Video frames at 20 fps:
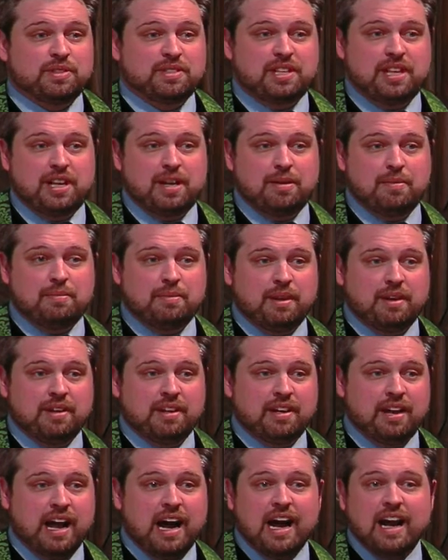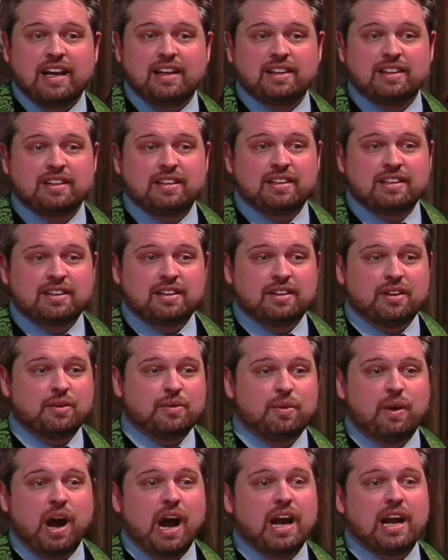was him on an island in
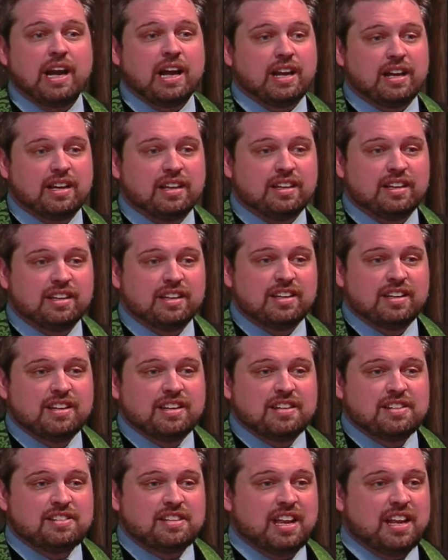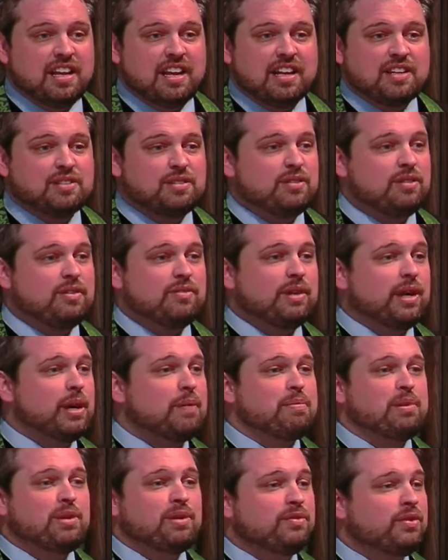Hawaii, standing next to a very
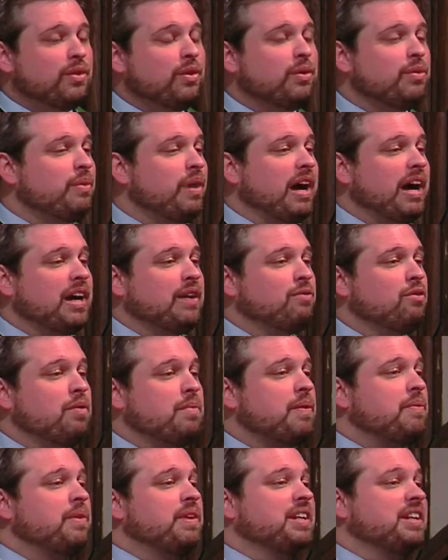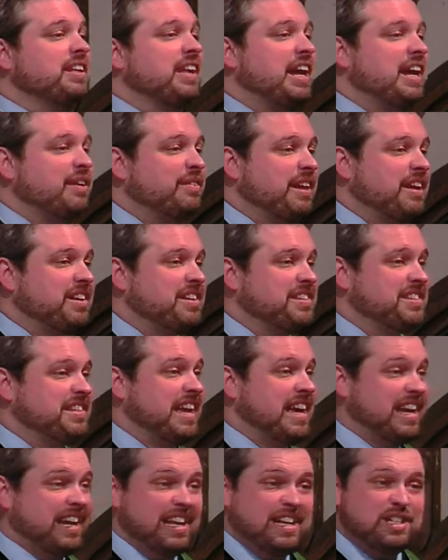beautiful Hawaiian woman with a lei around his
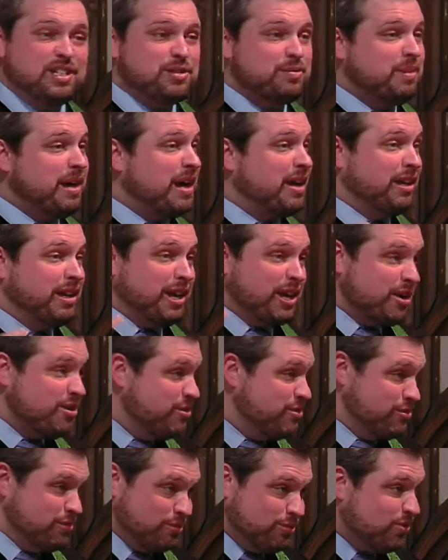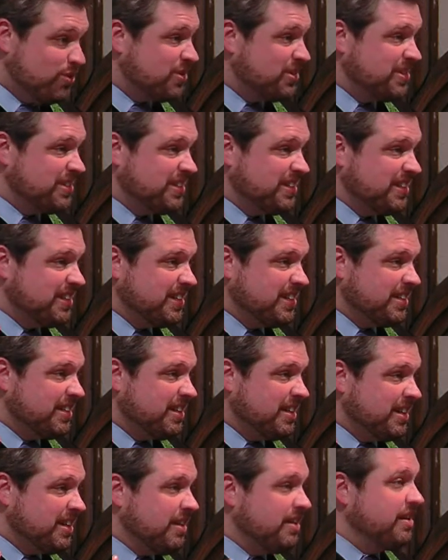neck, and he's smiling huge.
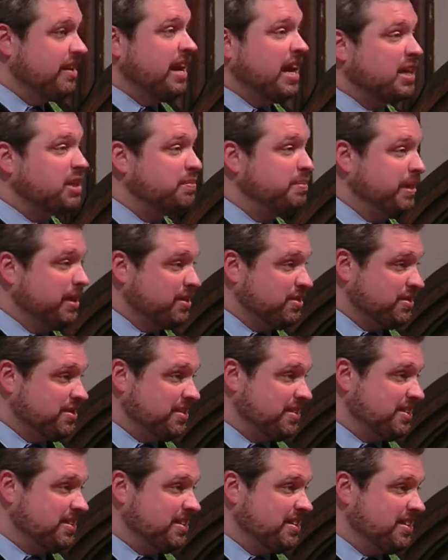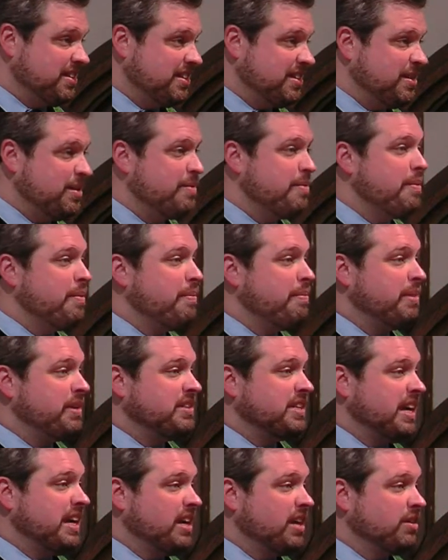The next picture,
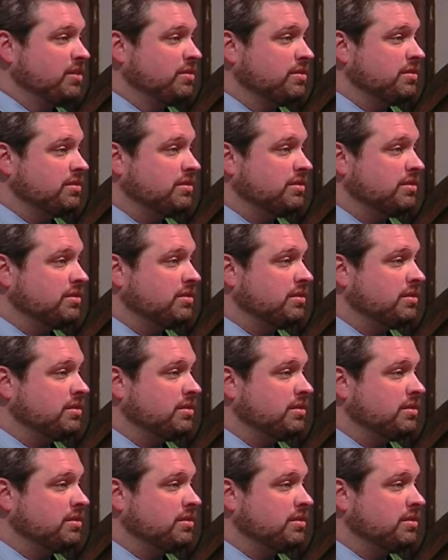potatoes.